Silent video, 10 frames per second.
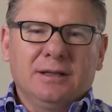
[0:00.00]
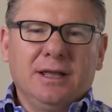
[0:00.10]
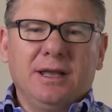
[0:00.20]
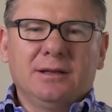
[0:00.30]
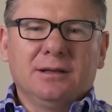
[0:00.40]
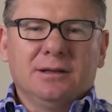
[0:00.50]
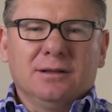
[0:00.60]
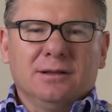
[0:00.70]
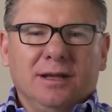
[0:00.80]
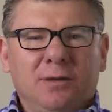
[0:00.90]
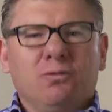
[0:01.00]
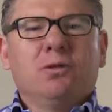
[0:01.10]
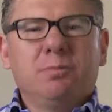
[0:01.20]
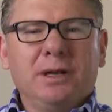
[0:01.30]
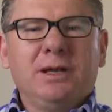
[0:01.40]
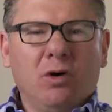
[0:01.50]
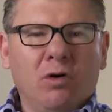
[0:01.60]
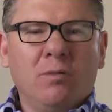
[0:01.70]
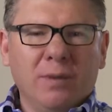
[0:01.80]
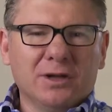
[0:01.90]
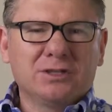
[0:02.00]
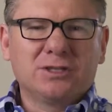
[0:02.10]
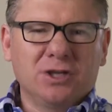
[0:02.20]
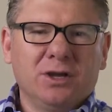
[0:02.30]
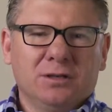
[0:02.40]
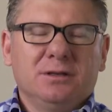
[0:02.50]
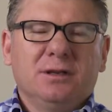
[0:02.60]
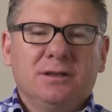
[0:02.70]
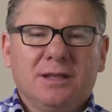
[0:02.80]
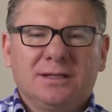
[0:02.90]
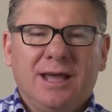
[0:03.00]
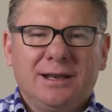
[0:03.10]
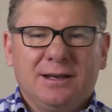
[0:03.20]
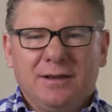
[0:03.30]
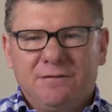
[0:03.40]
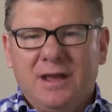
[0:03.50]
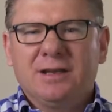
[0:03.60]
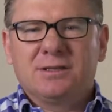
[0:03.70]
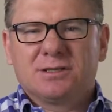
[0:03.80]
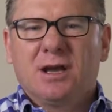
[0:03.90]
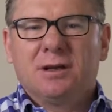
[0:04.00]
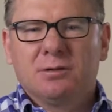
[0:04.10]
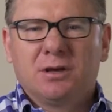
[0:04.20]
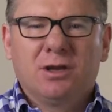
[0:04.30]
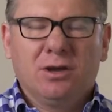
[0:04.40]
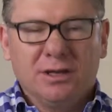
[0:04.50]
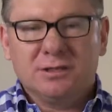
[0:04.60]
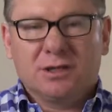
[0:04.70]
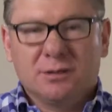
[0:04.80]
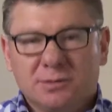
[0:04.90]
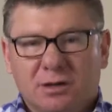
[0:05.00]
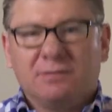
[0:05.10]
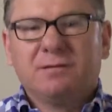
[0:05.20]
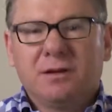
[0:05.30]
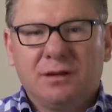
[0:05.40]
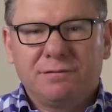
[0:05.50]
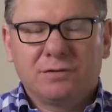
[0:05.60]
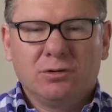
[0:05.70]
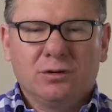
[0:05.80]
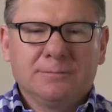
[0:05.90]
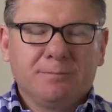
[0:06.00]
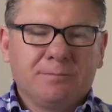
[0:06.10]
then it would be almost certain that that event is going to occur in terms of a fraud.